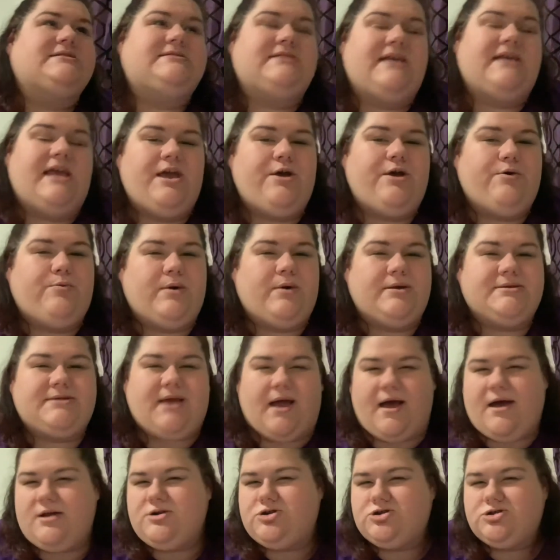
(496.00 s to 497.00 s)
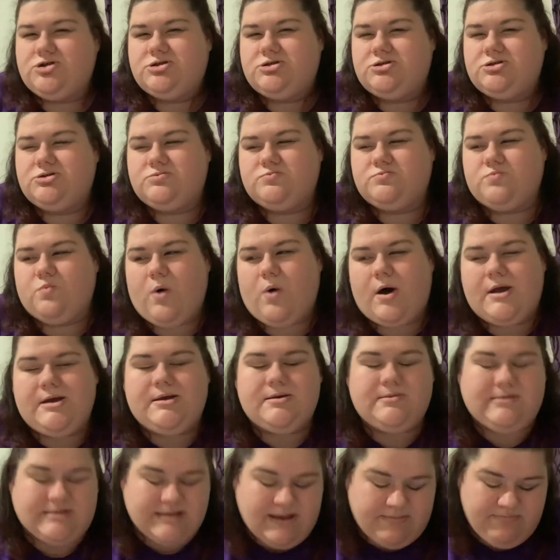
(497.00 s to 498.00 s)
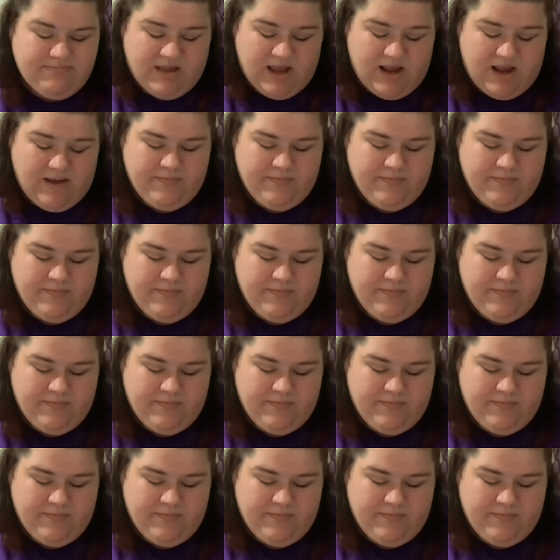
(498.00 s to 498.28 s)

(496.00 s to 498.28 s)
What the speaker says: it was $101 something.